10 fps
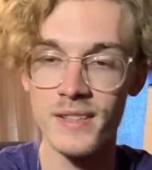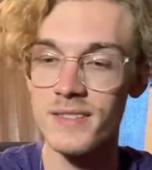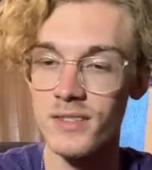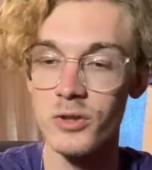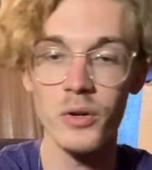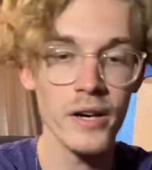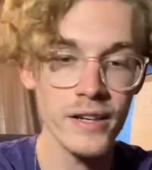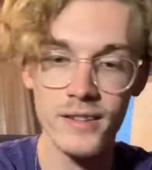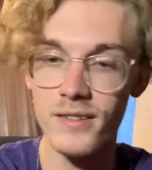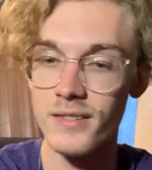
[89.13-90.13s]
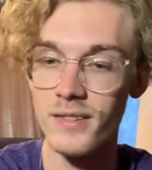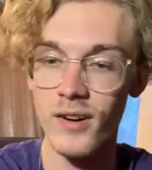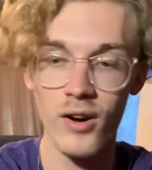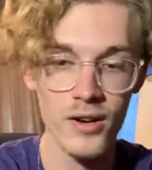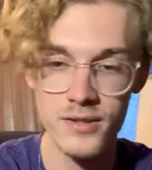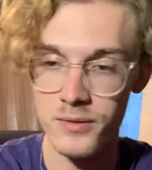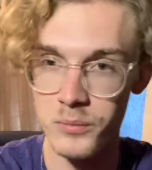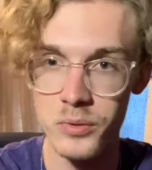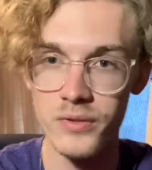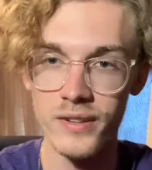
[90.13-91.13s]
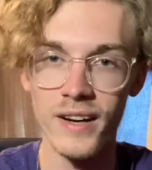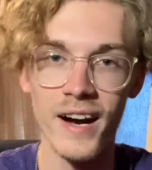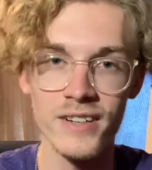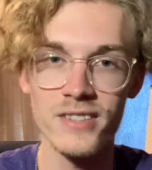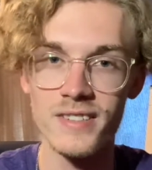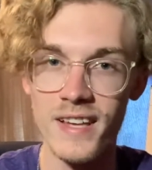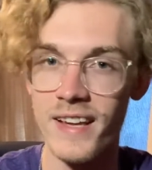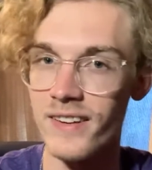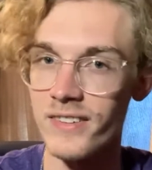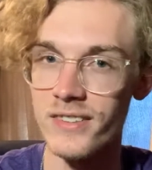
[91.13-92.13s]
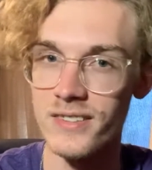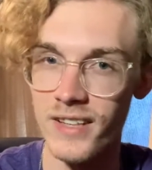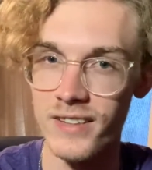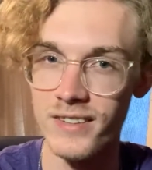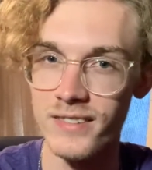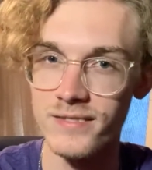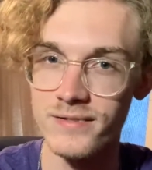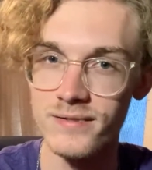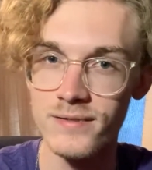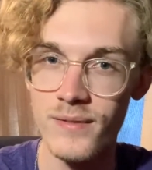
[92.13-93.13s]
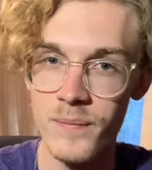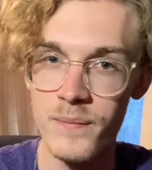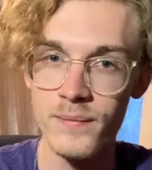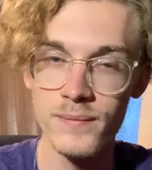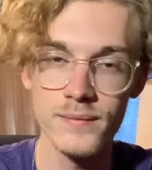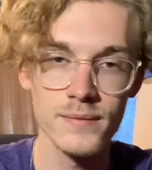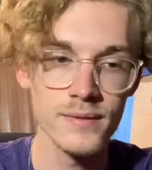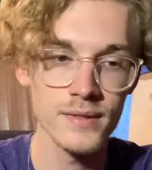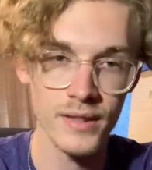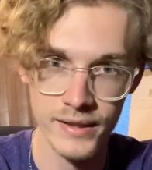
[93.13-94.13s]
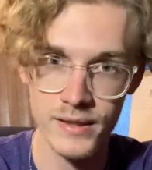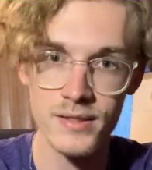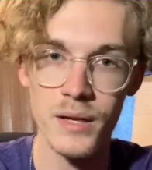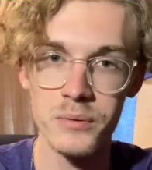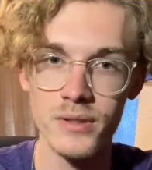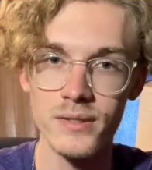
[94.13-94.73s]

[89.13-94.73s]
a great, awesome movie. I just can't understand it. Like Inception.